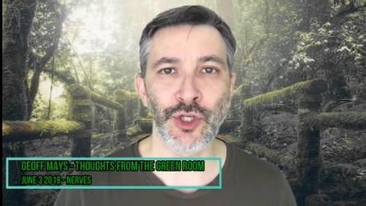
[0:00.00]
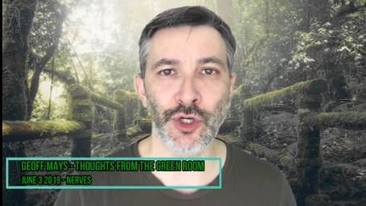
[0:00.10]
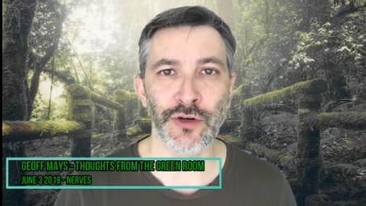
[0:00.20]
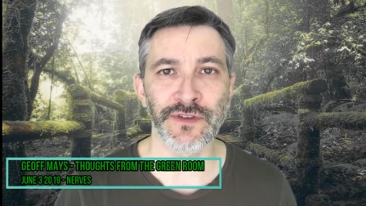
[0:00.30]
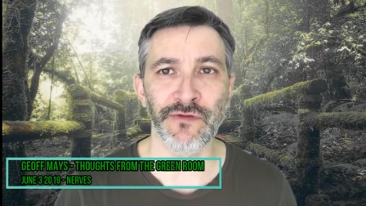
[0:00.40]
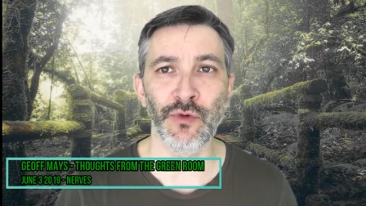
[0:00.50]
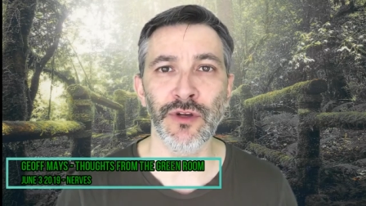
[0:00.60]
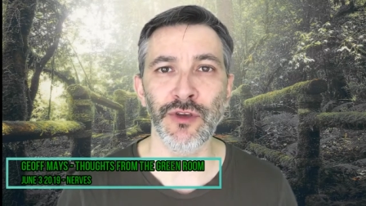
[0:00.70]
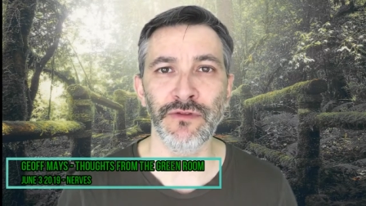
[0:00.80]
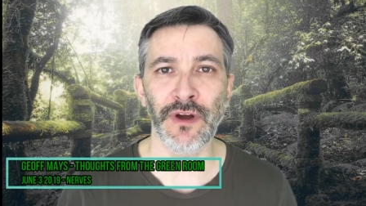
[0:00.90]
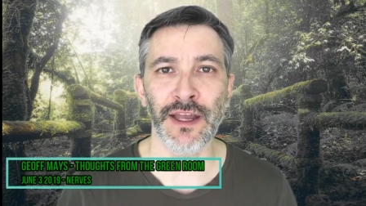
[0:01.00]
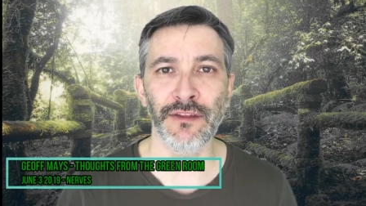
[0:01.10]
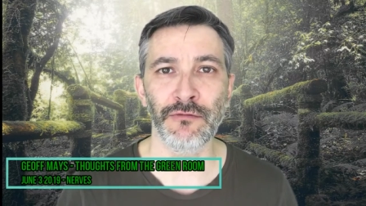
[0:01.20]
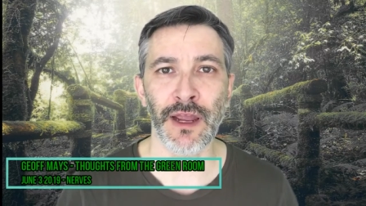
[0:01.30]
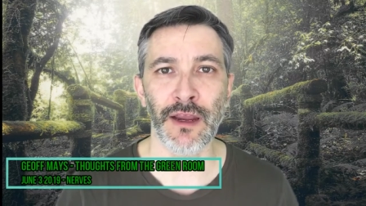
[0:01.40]
nerves of will you
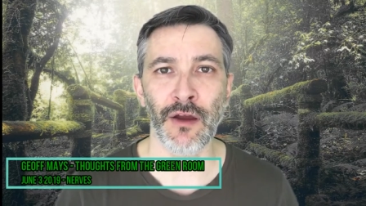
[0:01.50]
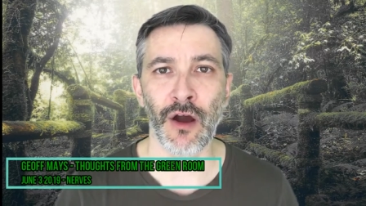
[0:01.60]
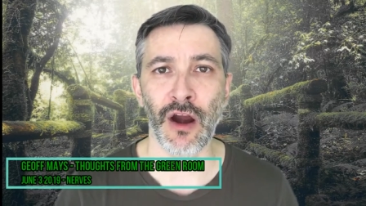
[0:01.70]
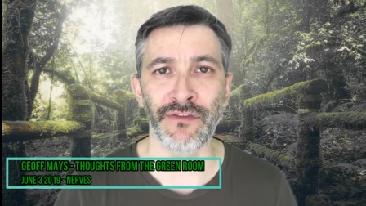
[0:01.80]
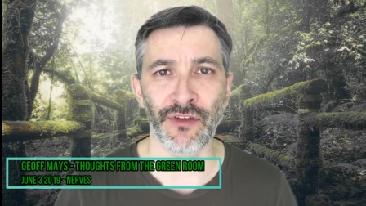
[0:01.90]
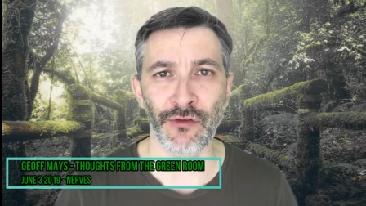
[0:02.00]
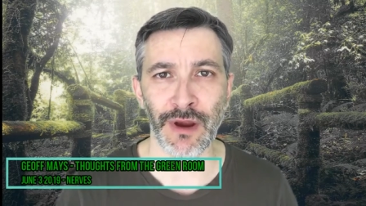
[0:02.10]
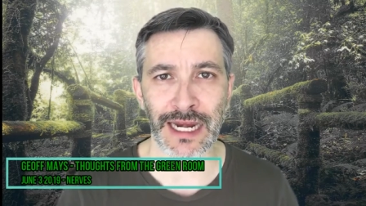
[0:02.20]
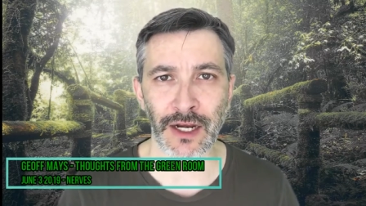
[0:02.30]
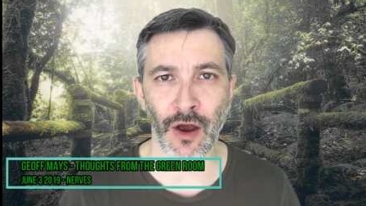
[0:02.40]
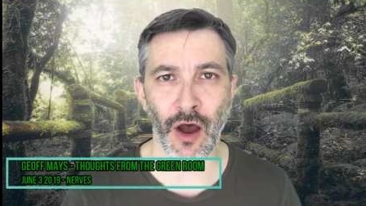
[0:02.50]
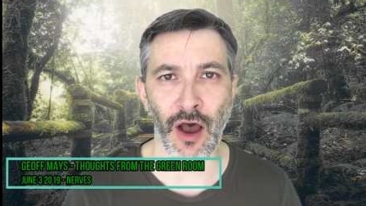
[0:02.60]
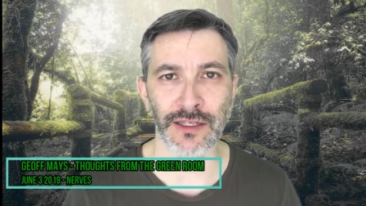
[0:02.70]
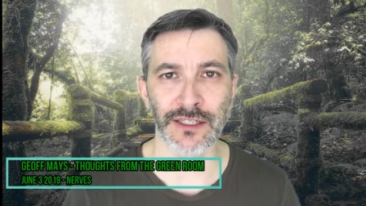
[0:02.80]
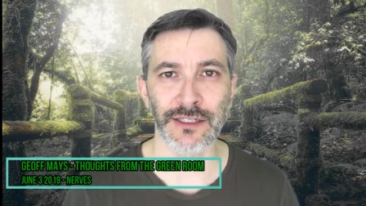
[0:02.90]
find the right car for the right
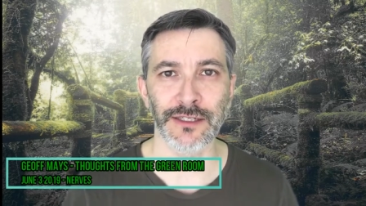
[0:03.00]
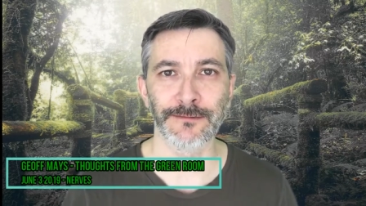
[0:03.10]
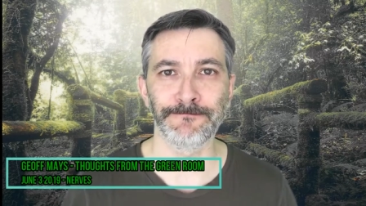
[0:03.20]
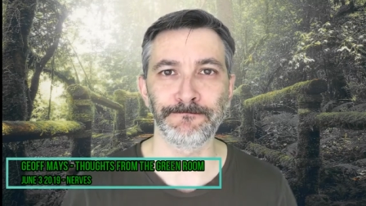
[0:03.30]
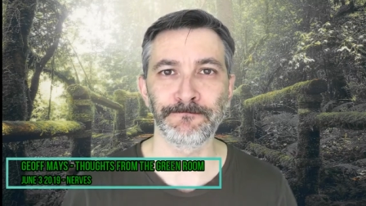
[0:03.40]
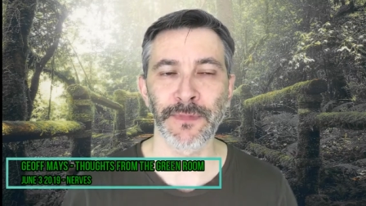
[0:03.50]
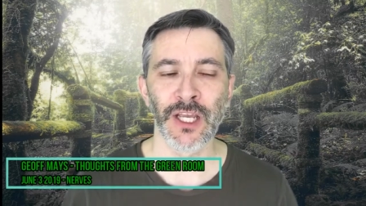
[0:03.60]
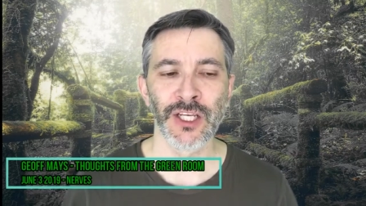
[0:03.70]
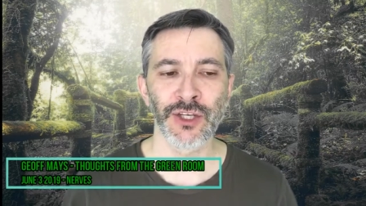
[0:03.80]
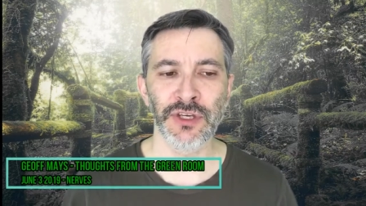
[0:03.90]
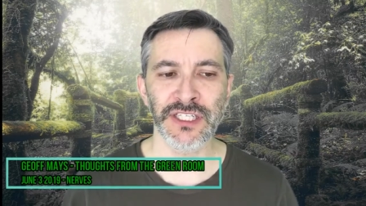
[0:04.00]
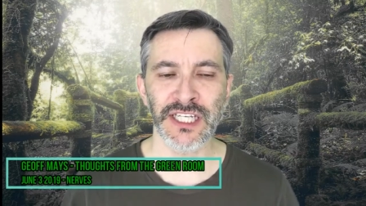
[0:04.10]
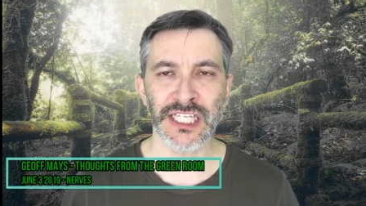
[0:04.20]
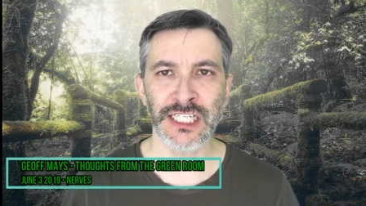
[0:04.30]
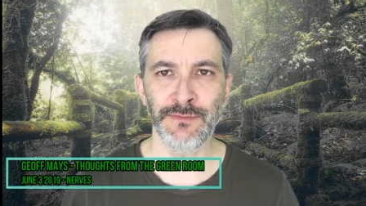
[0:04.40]
cost. So this
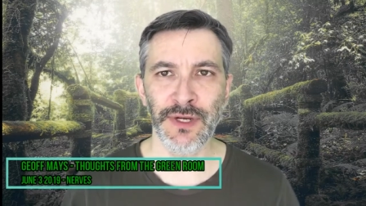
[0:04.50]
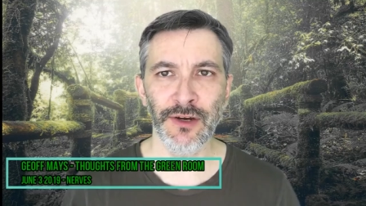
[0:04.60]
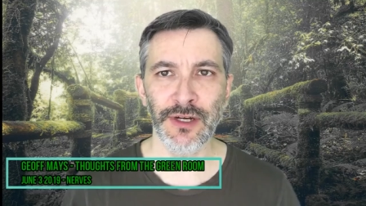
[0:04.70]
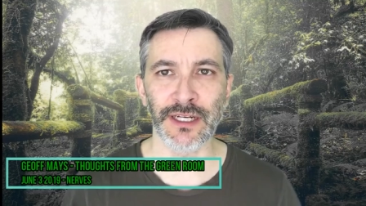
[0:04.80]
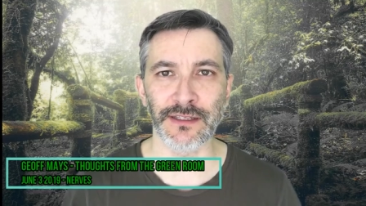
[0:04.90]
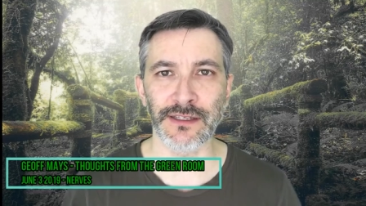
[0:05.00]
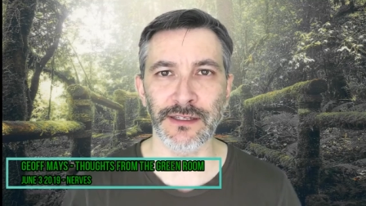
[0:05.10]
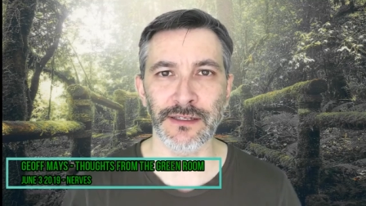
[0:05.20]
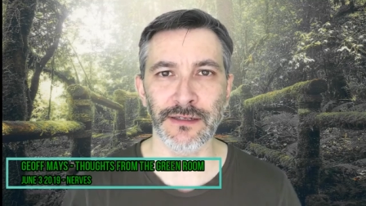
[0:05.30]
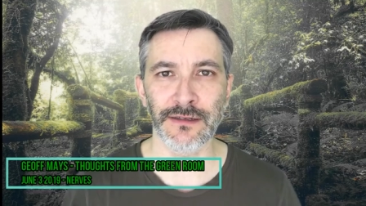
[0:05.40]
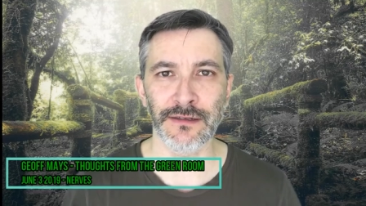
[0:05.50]
experience,